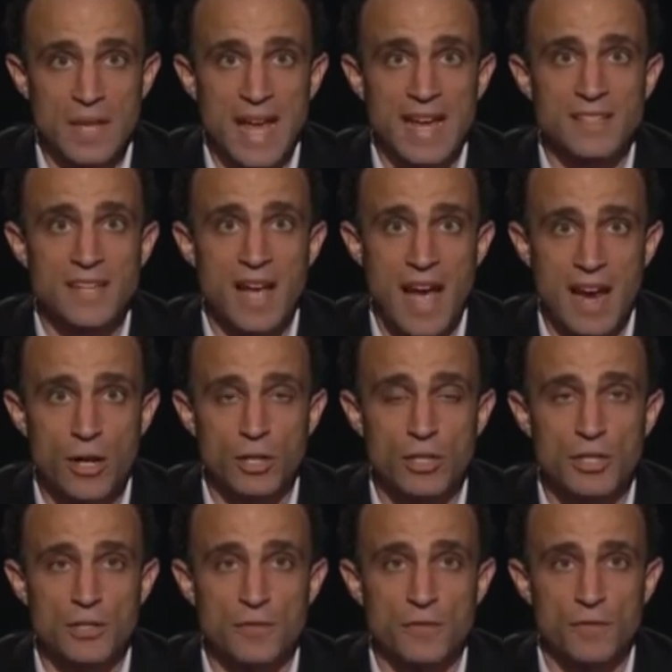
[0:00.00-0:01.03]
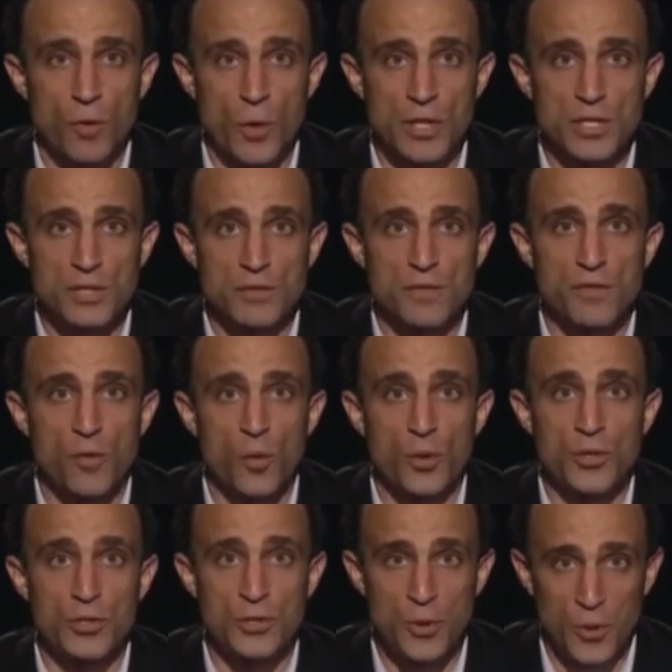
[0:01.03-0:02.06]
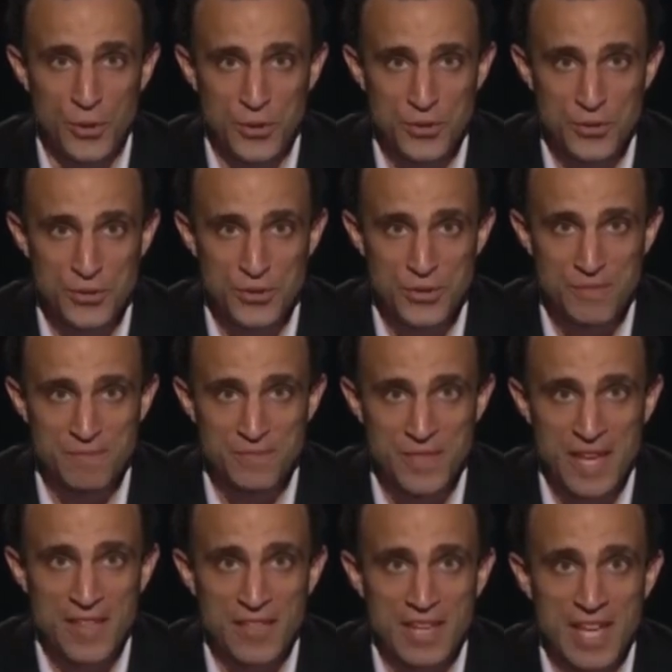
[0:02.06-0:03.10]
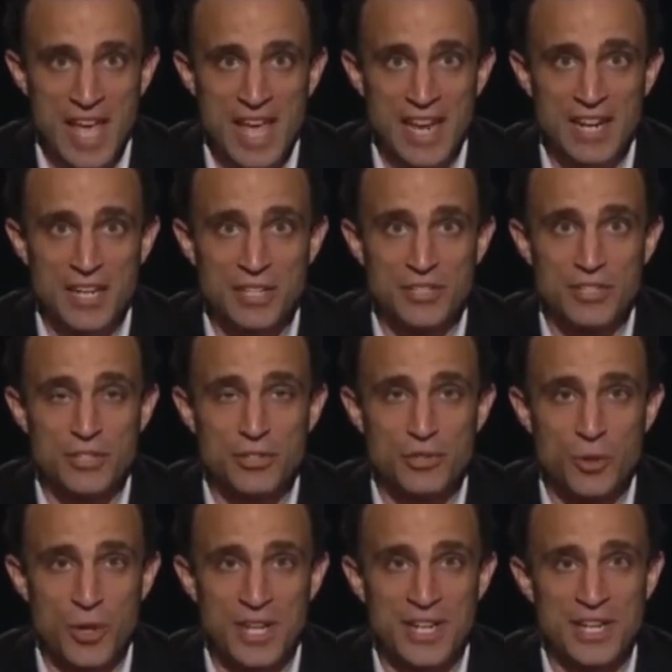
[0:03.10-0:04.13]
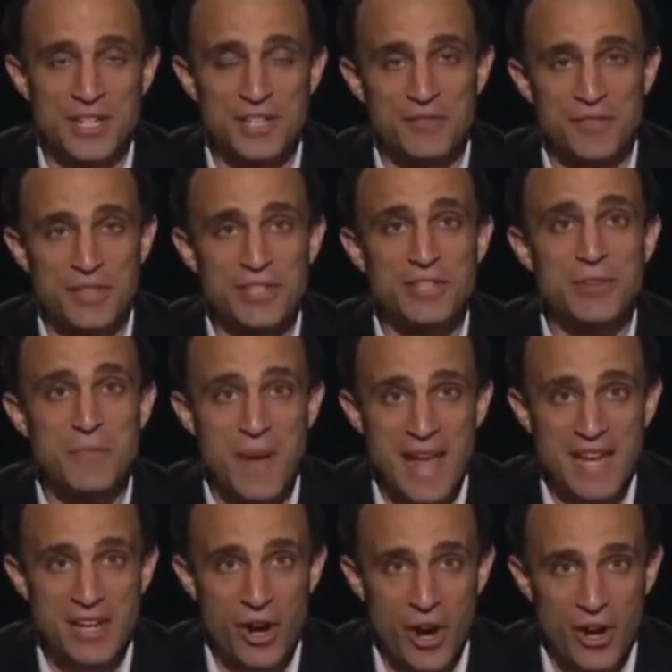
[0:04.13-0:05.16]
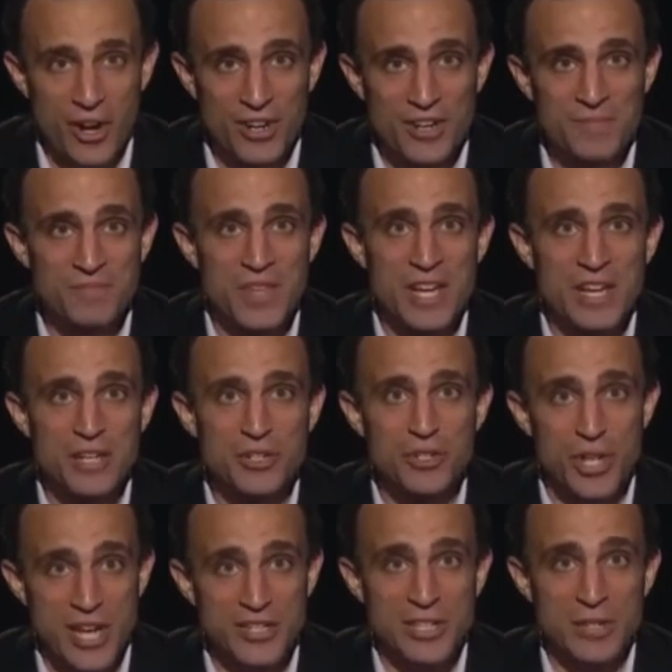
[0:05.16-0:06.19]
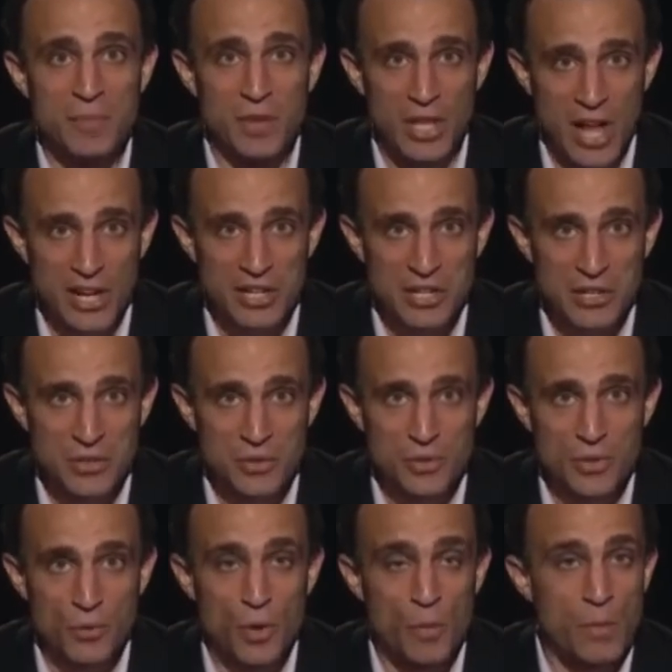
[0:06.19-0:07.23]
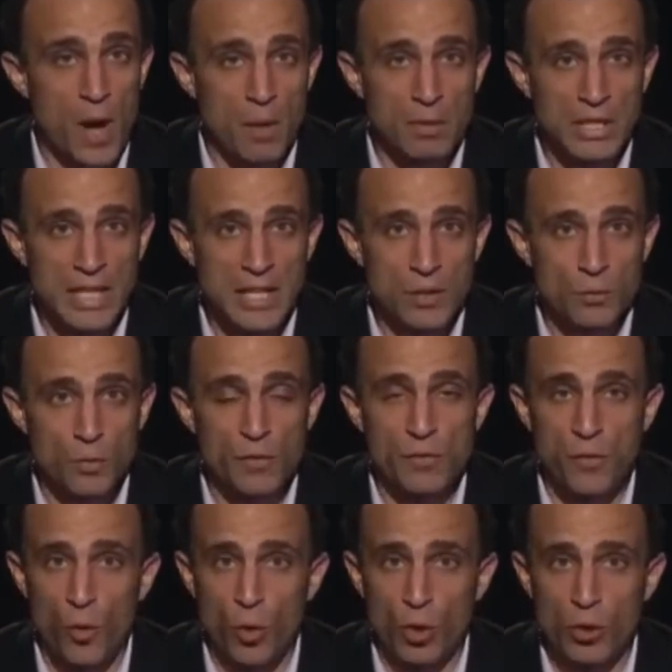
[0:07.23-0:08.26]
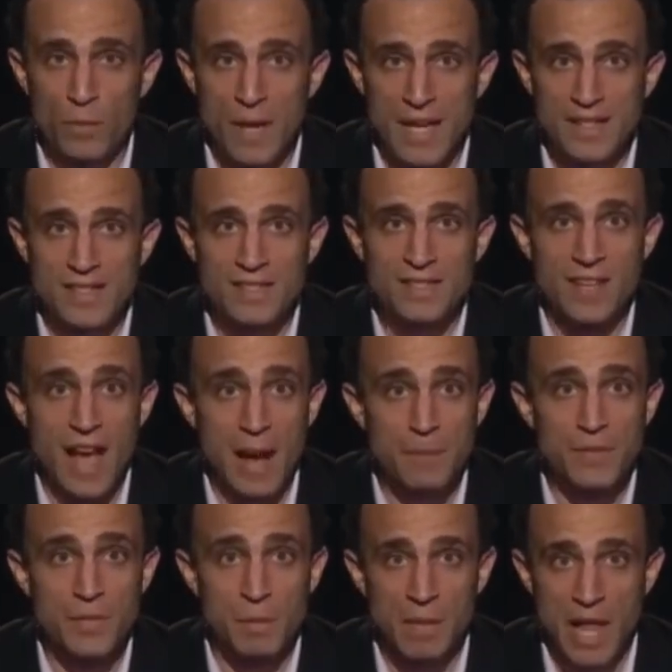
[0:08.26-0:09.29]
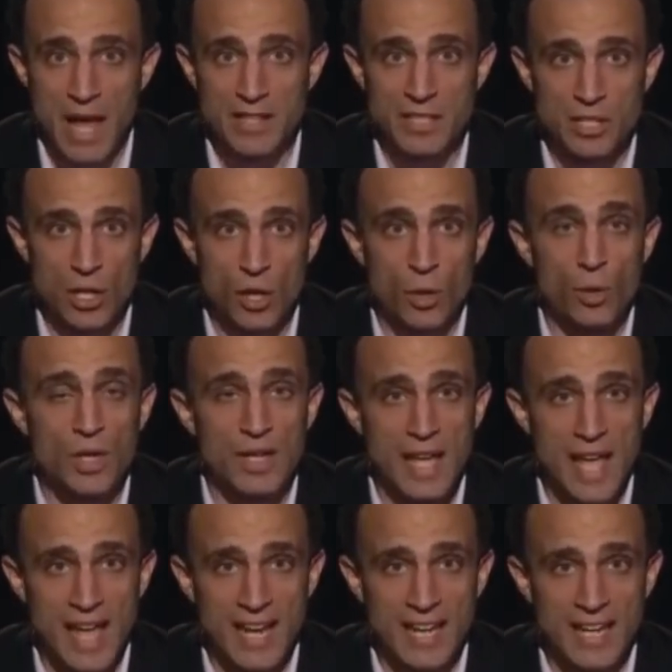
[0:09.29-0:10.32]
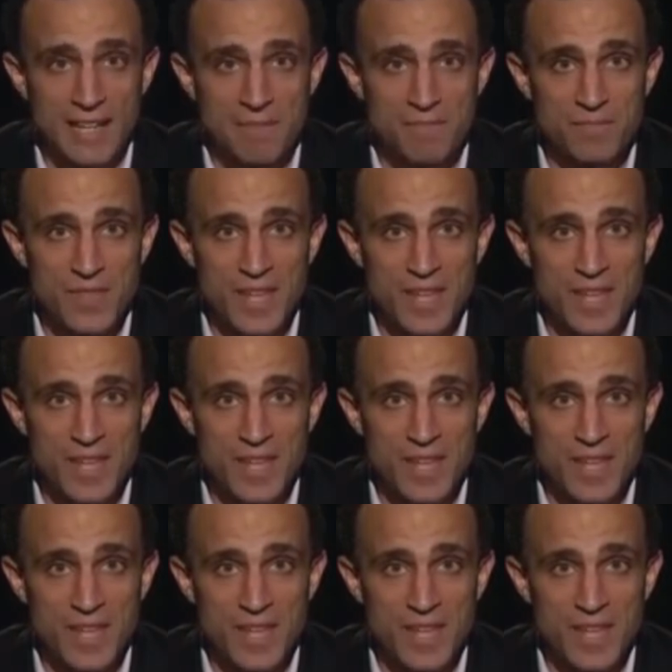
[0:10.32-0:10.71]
be a tireless voice for New Yorkers. And the candidates joining us for this debate are JC Polanco, the Republican Reform and Stop de Blasio candidate,